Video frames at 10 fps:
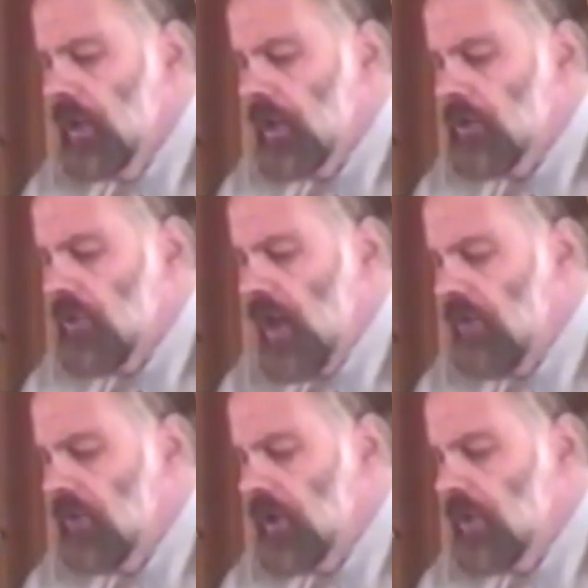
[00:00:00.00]
can
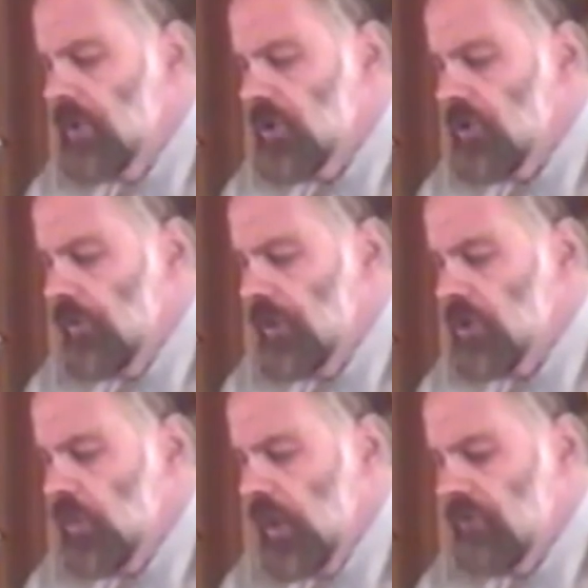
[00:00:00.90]
travel in a mysterious
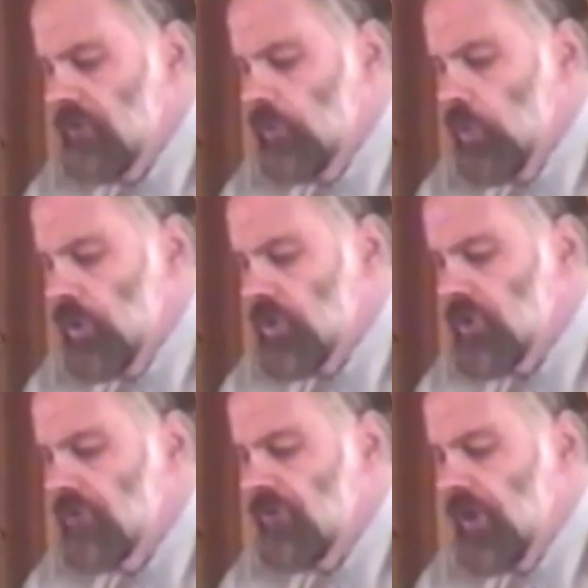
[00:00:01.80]
way from worse
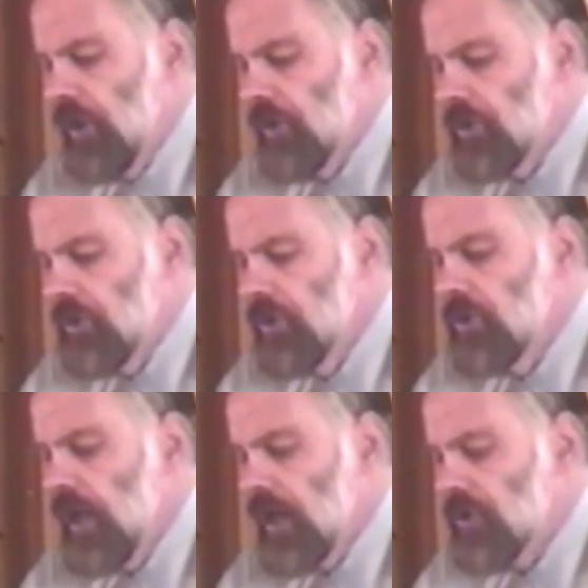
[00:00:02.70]
to fair to good
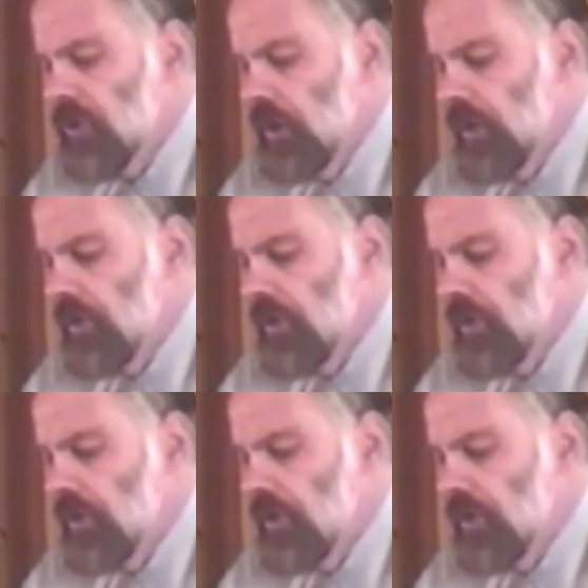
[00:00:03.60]
to excellent.